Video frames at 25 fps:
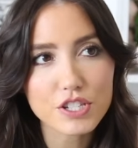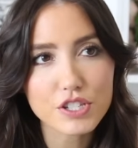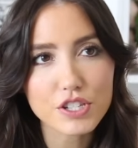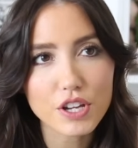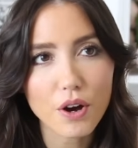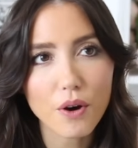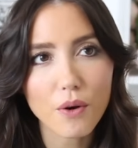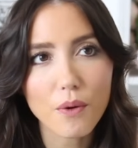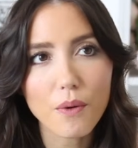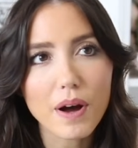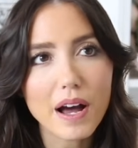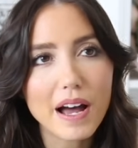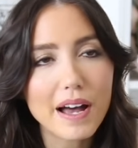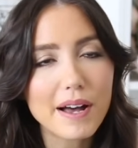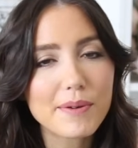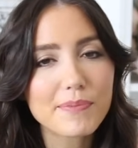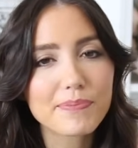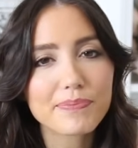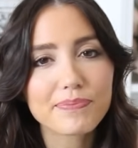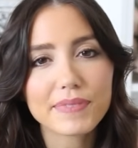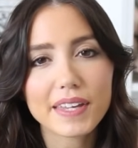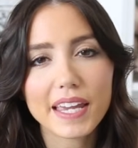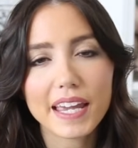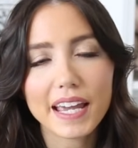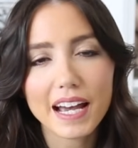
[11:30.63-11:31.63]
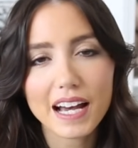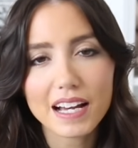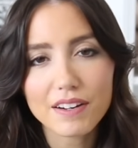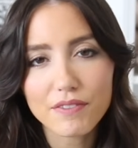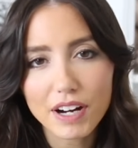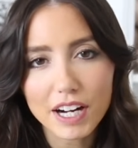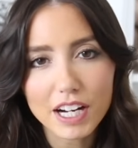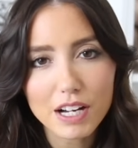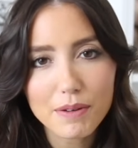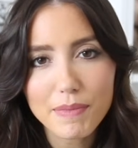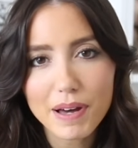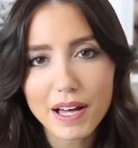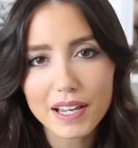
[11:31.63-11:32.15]
So can't
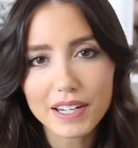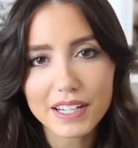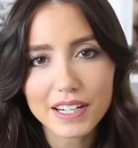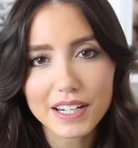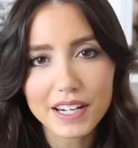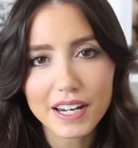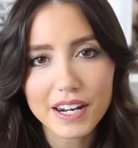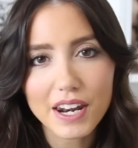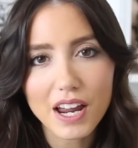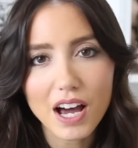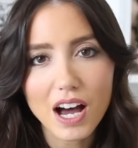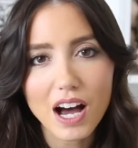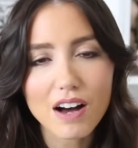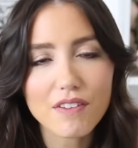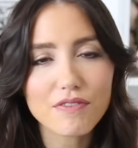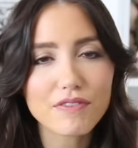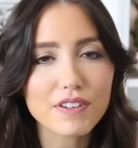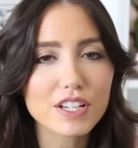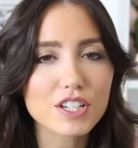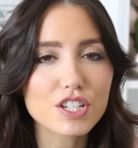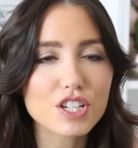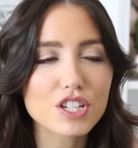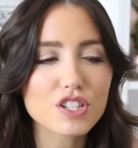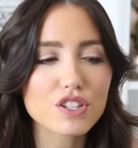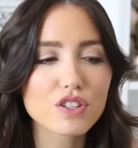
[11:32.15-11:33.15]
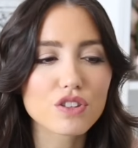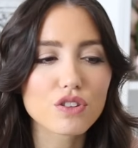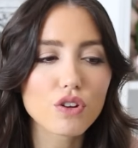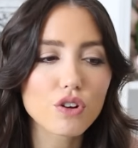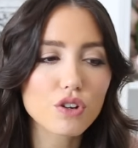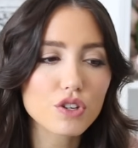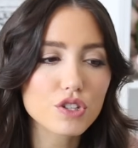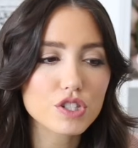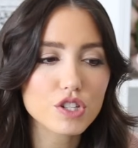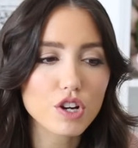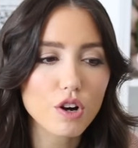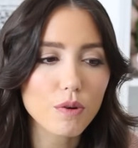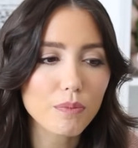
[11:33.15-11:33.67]
recommend it enough. It just
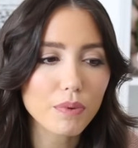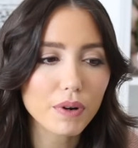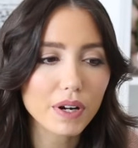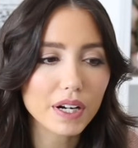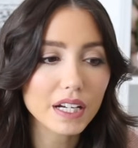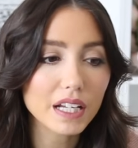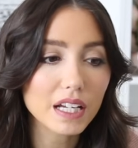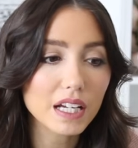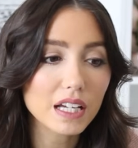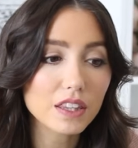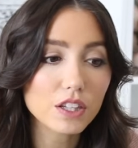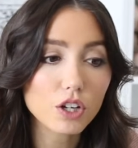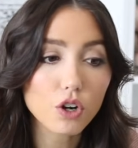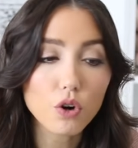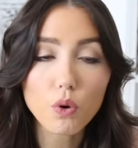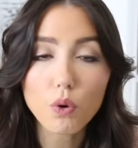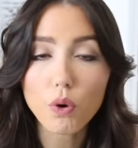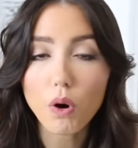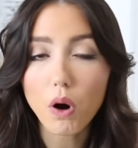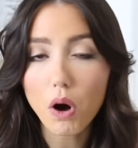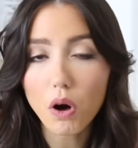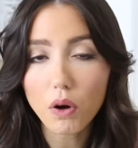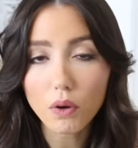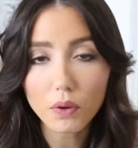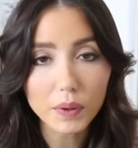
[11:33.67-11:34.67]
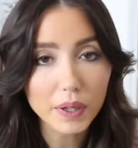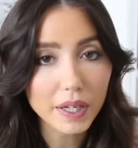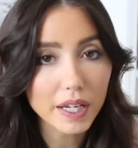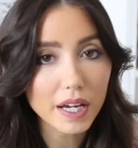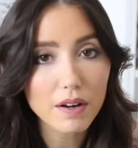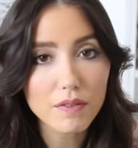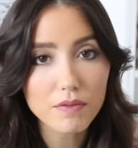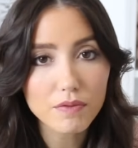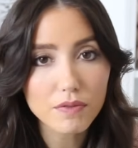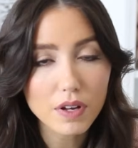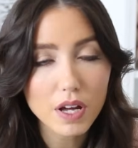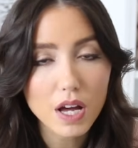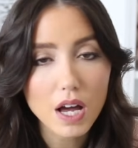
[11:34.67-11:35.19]
looks so pretty. The quality
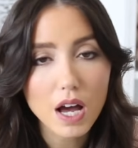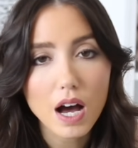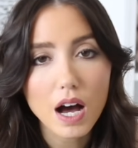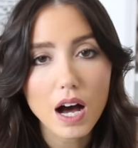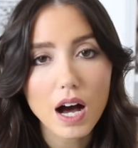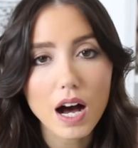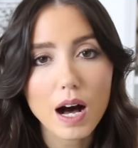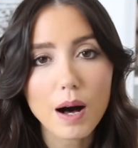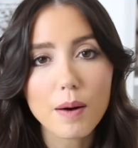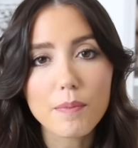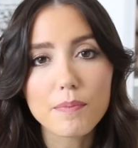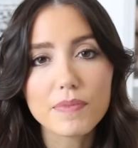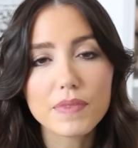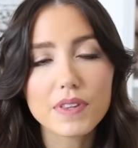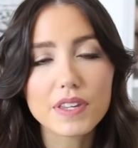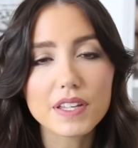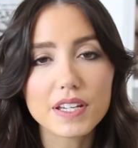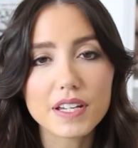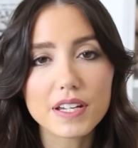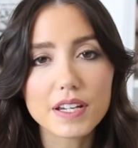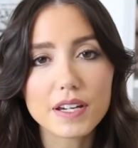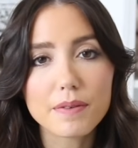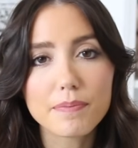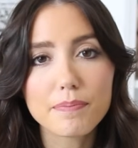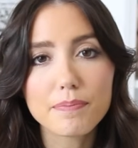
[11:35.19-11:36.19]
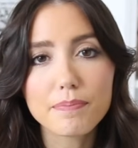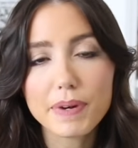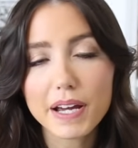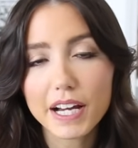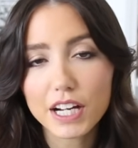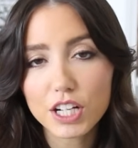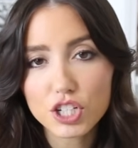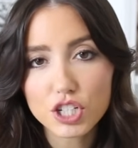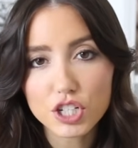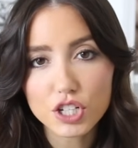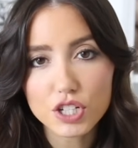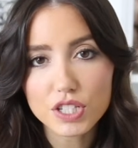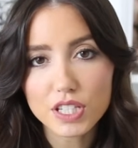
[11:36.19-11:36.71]
of um, the
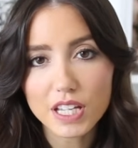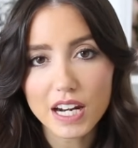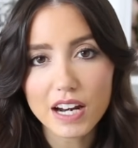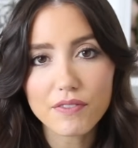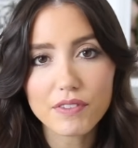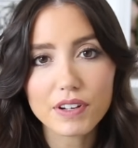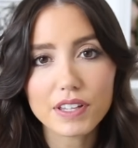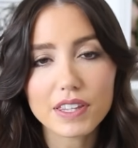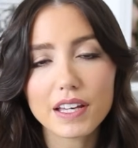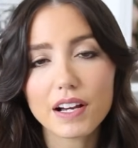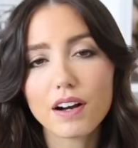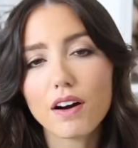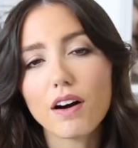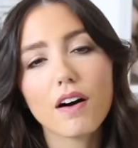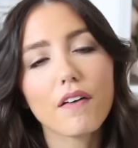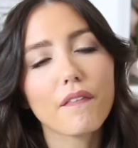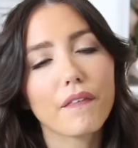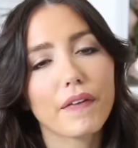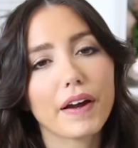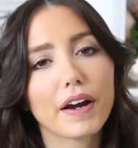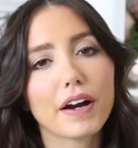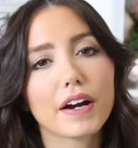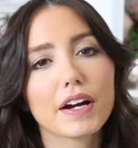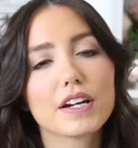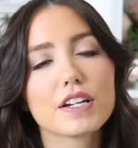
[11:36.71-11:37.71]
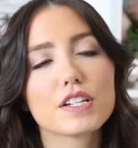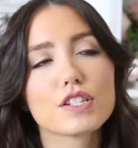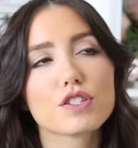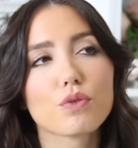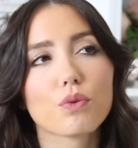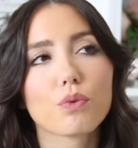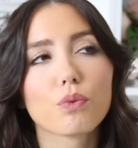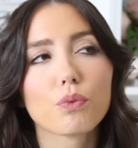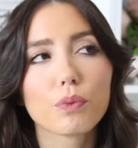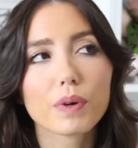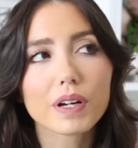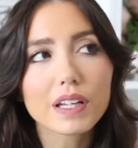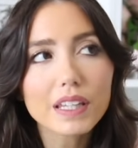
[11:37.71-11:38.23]
pictures and everything on there is
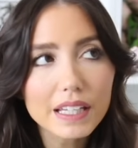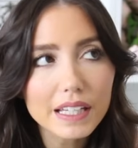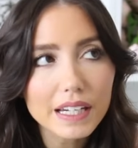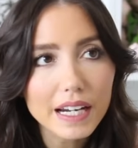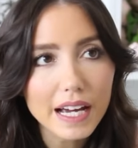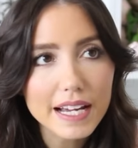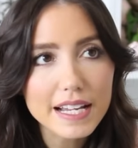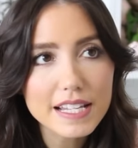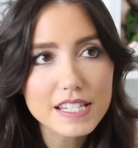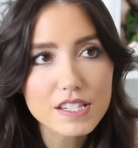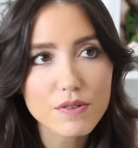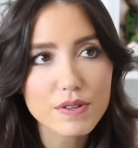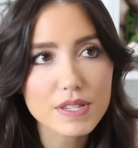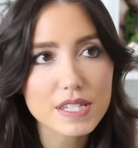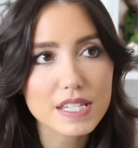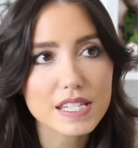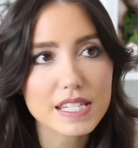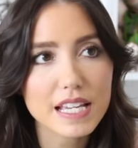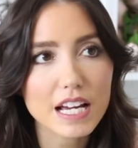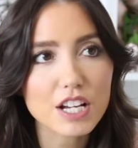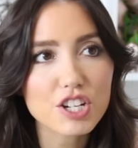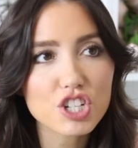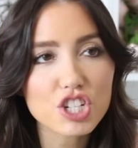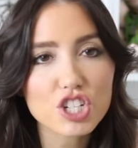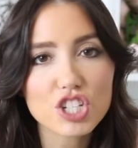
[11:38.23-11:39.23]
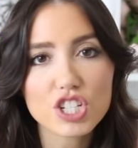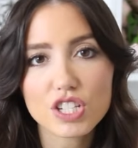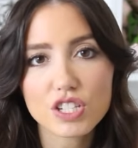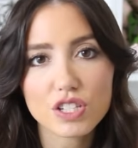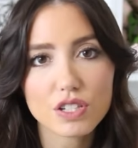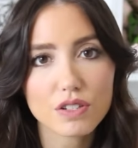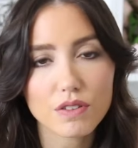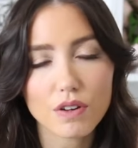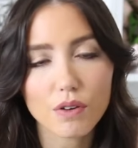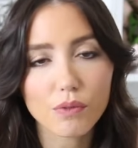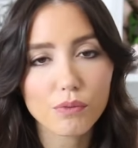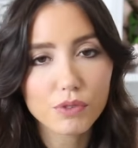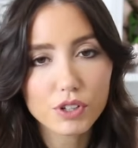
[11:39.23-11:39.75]
really nice. So it's essentially
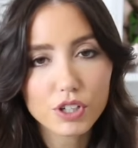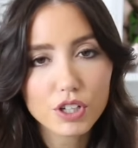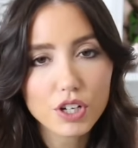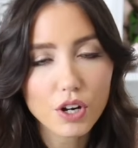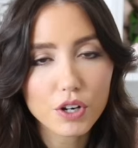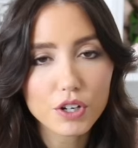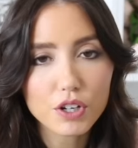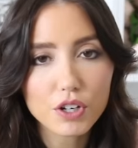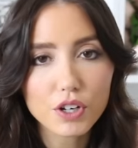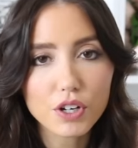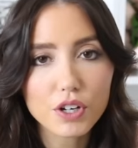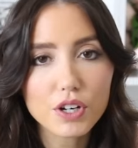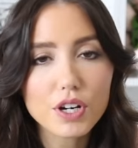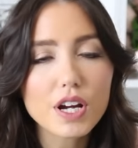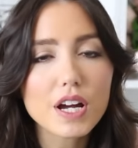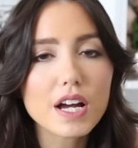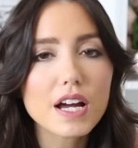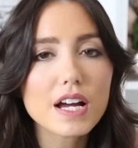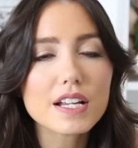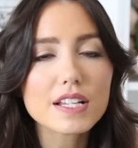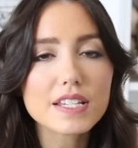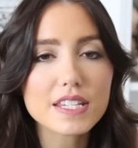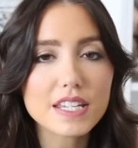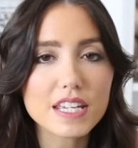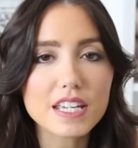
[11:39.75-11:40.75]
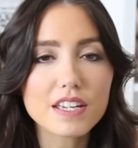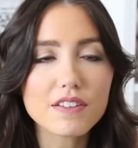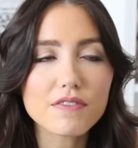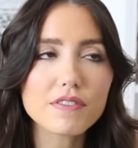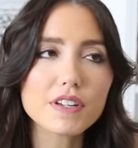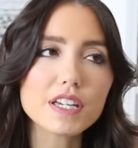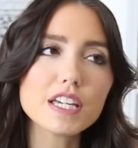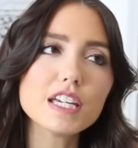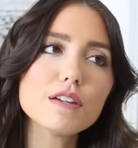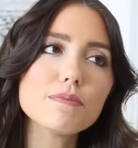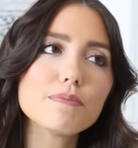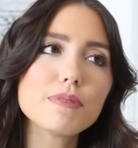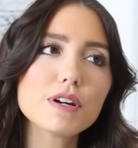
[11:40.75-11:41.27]
just, uh, you know, your
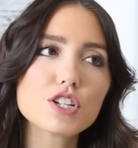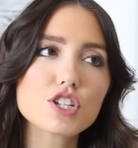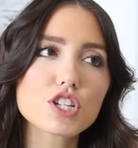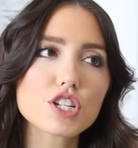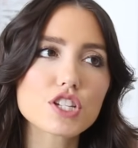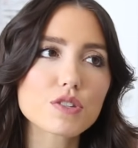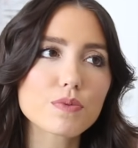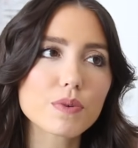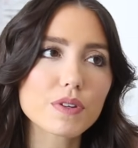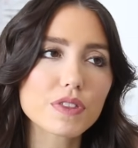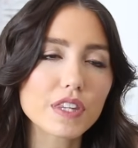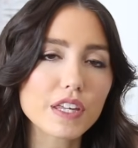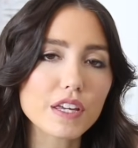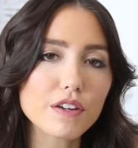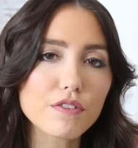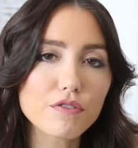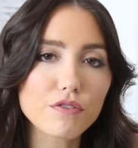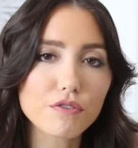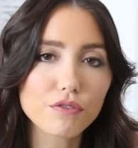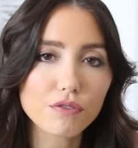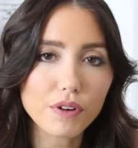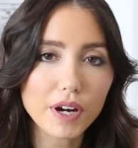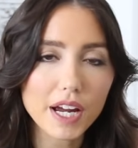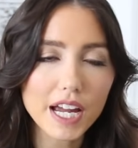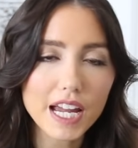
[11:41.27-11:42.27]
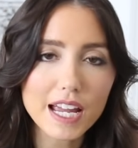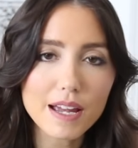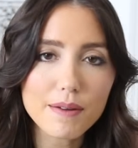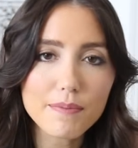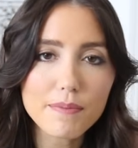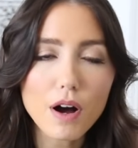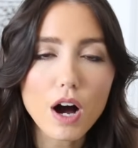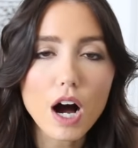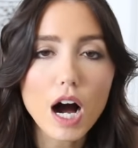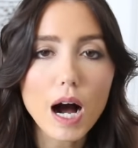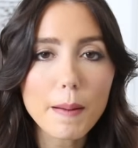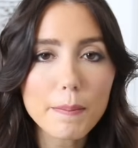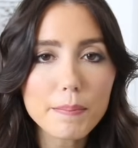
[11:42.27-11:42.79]
TV, but just with the frame
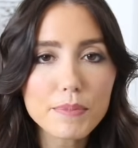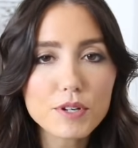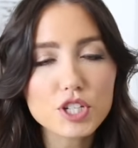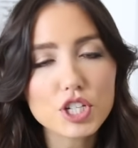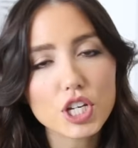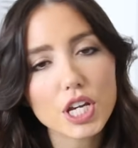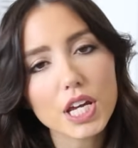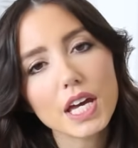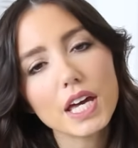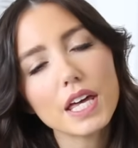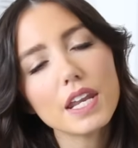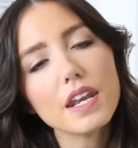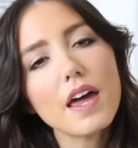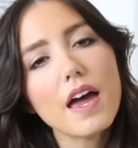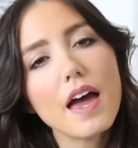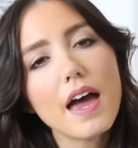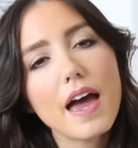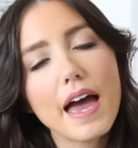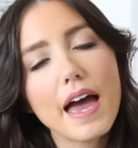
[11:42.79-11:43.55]
option.